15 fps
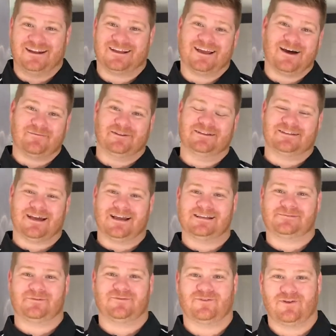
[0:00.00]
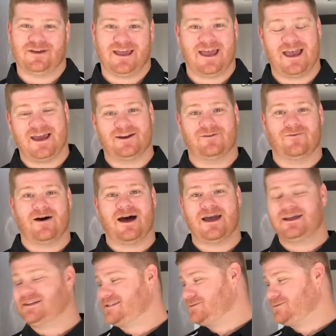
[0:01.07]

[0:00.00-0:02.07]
a couple of days before you head away.